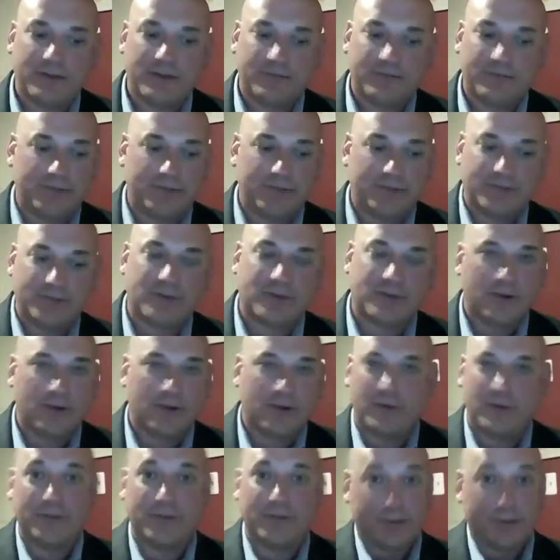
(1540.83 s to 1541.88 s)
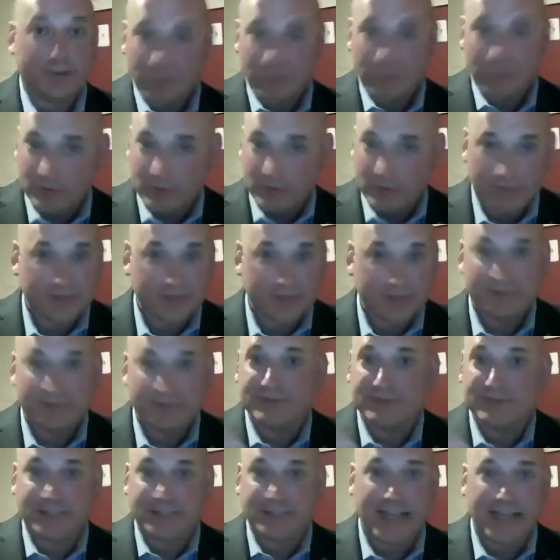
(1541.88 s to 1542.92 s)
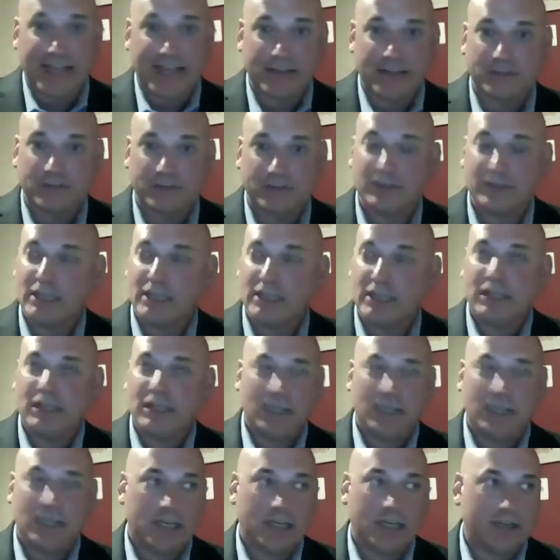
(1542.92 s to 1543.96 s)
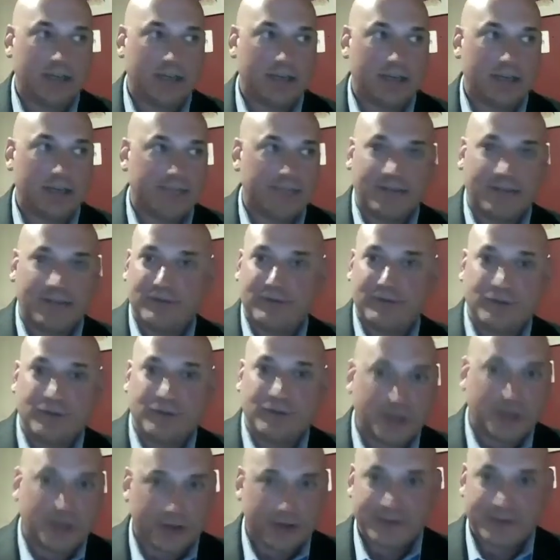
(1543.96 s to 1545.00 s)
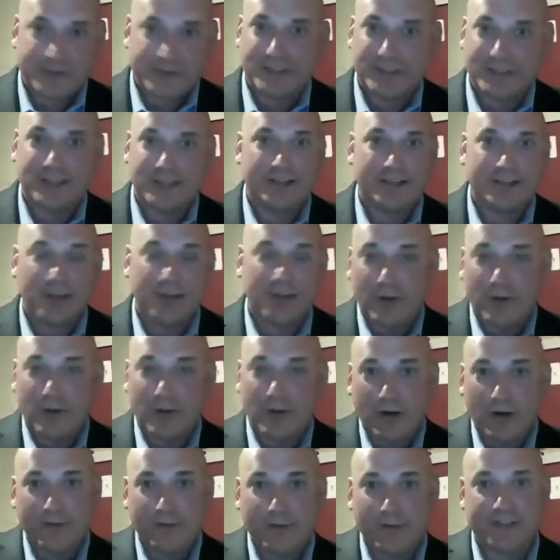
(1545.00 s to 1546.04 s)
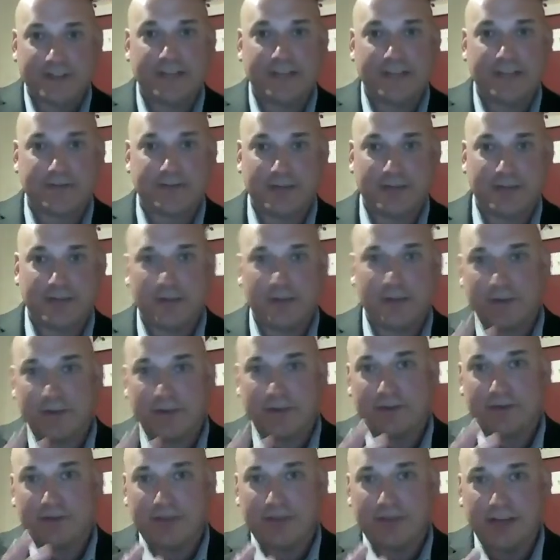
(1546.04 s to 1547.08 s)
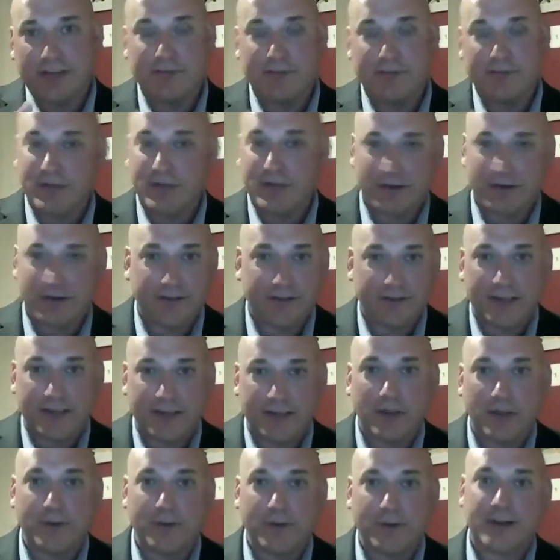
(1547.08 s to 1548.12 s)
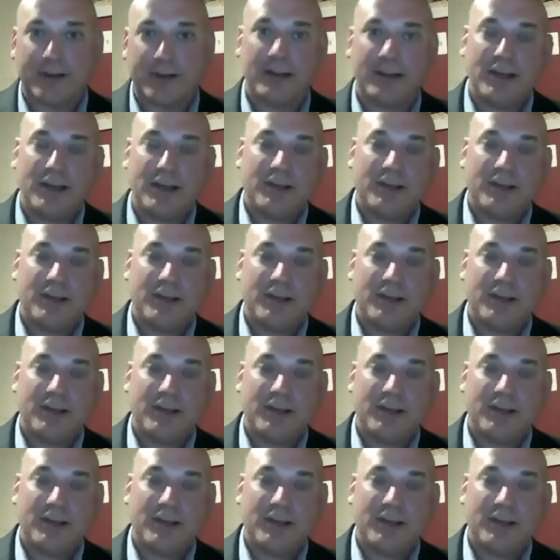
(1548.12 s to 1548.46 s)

these strongholds like Portland, Seattle, they have New Jersey, all the states around Pennsylvania, Maryland, Delaware.